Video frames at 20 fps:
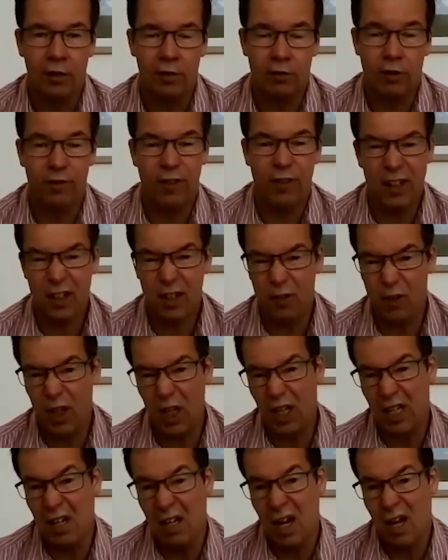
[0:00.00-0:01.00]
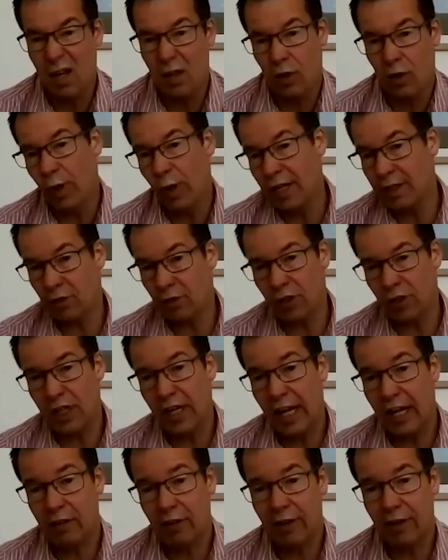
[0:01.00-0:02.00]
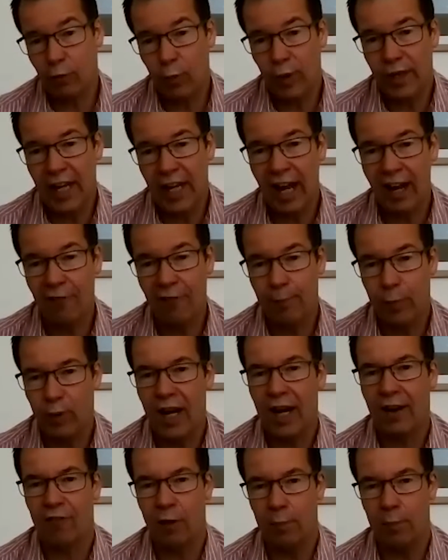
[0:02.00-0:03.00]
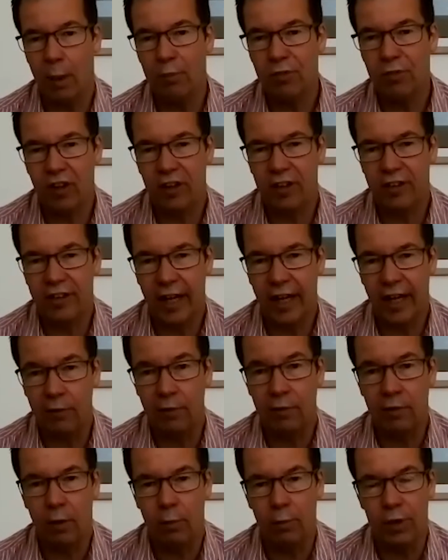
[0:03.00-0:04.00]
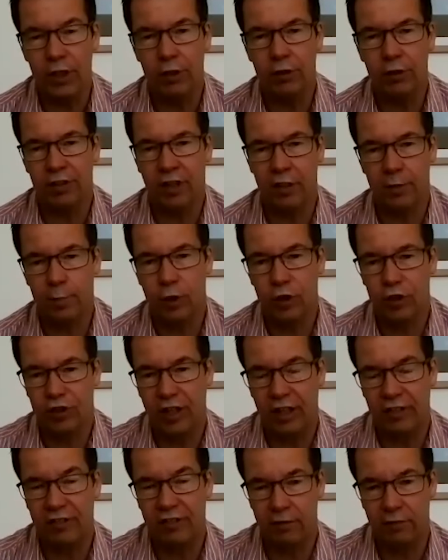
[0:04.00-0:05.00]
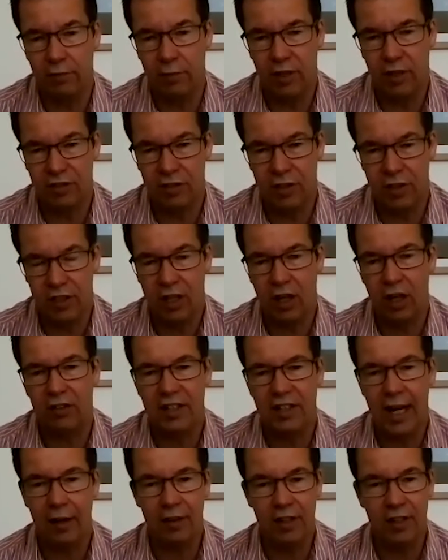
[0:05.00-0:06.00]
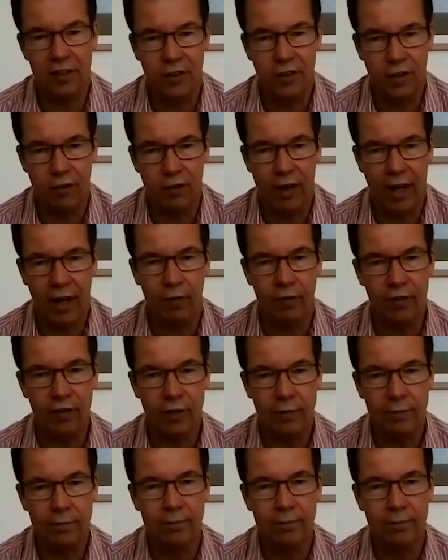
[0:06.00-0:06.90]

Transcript: So effectively, the wings on an aircraft we have, but we have them upside down. And we use that to push that car down into the ground.